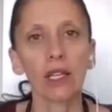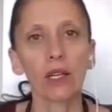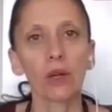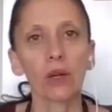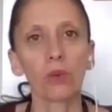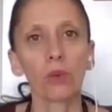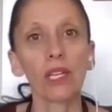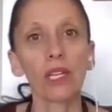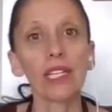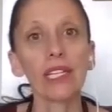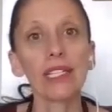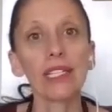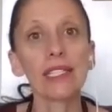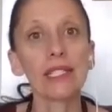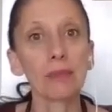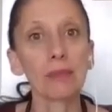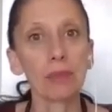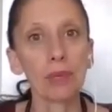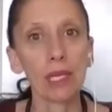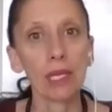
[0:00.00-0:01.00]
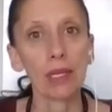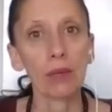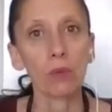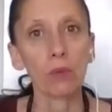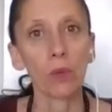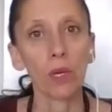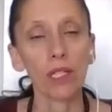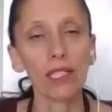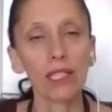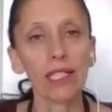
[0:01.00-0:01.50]
we need to be
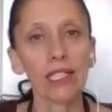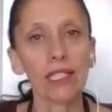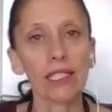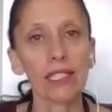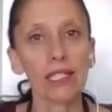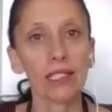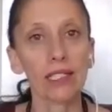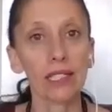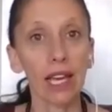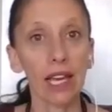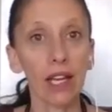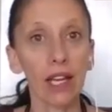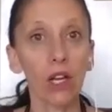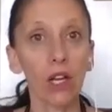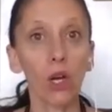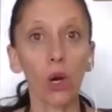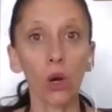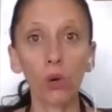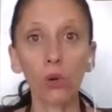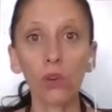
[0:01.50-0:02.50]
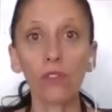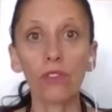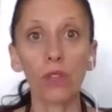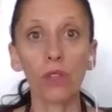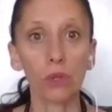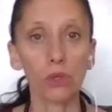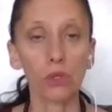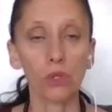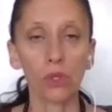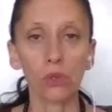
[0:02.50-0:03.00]
willing to let go of
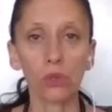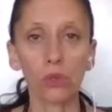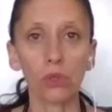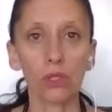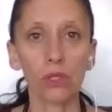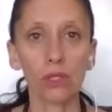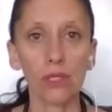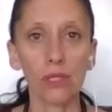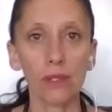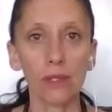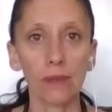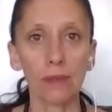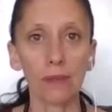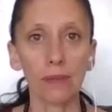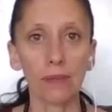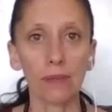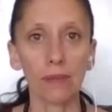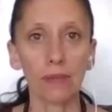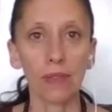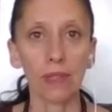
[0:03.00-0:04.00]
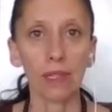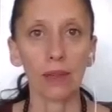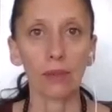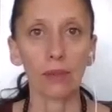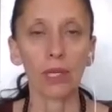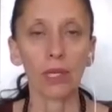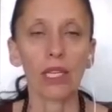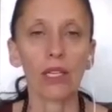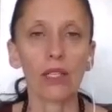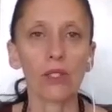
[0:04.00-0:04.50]
those tools,
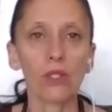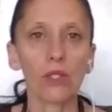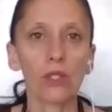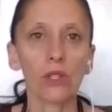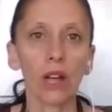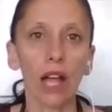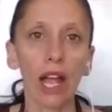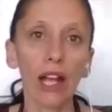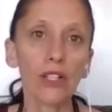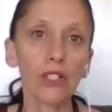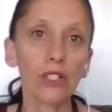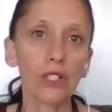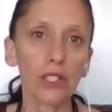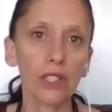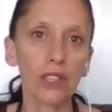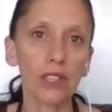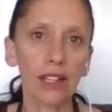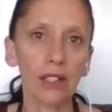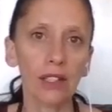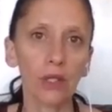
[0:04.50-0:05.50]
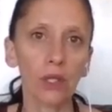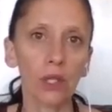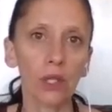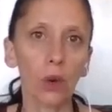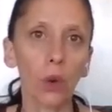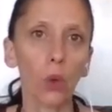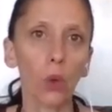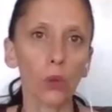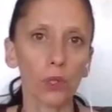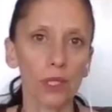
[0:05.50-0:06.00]
because they're actually then going to
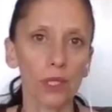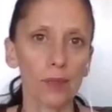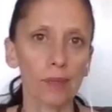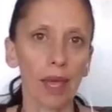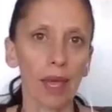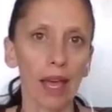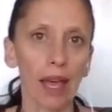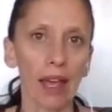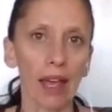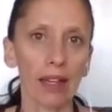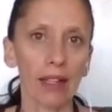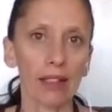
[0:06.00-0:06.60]
hold us back.